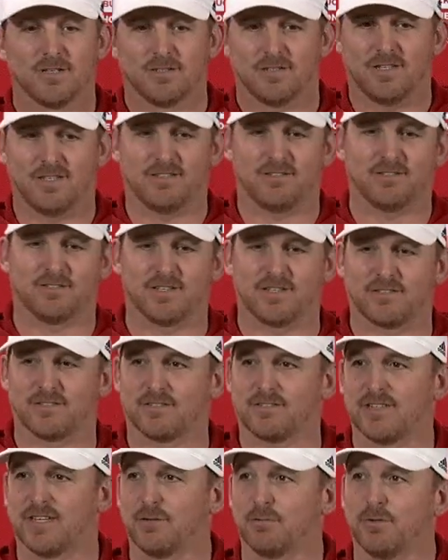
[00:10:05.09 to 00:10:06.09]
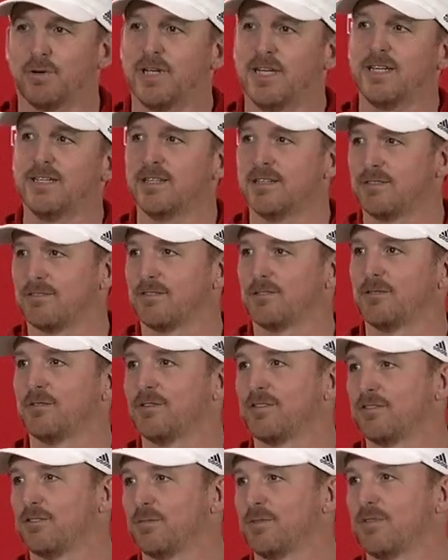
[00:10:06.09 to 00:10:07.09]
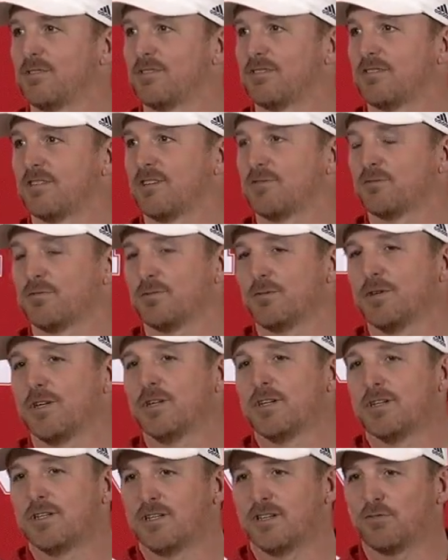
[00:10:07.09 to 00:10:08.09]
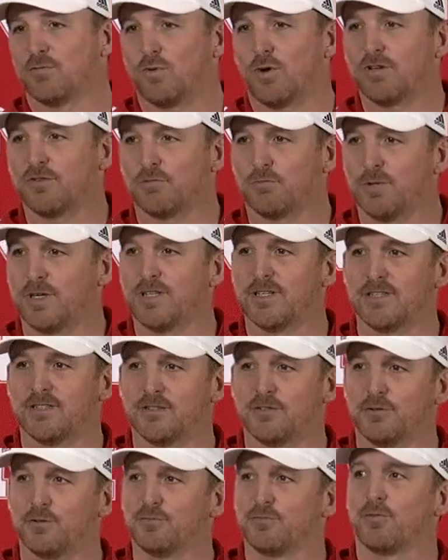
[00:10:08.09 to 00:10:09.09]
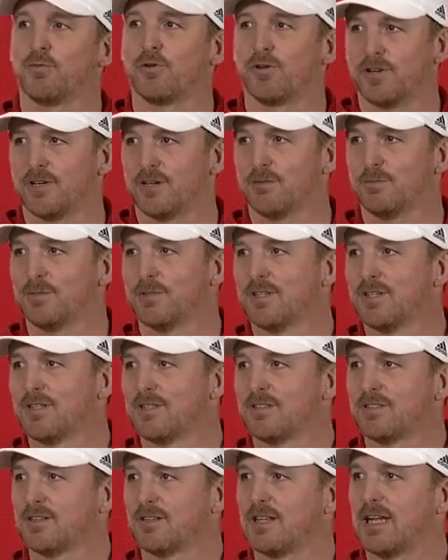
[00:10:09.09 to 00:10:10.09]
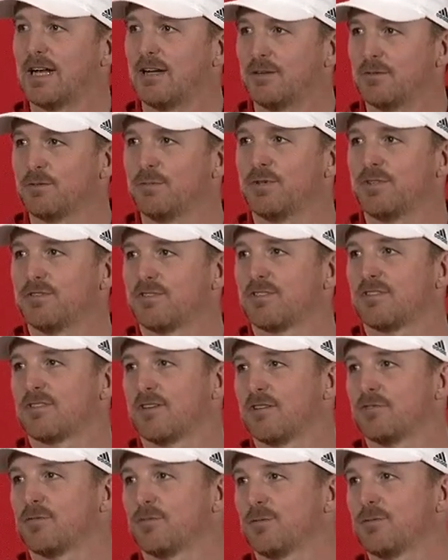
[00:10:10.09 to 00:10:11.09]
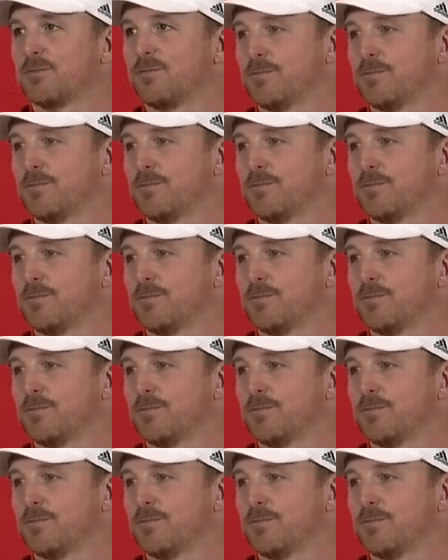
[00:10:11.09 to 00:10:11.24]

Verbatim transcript: The easy things to say, well, he needs to do this to be successful, is what do we need to do for him to allow him to be successful?